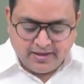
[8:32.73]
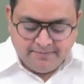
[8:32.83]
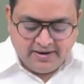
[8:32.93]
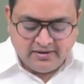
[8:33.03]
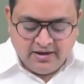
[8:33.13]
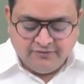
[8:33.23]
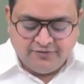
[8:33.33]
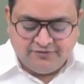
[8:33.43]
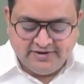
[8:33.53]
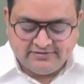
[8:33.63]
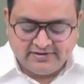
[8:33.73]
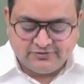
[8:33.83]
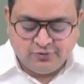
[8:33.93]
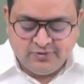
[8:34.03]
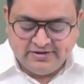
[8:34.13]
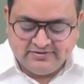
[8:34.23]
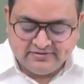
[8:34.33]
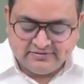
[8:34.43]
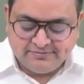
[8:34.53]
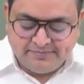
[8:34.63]
But 56(2) is
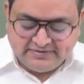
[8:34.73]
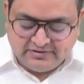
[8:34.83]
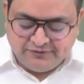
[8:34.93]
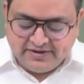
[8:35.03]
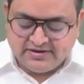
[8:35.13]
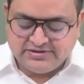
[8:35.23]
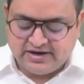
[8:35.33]
a specific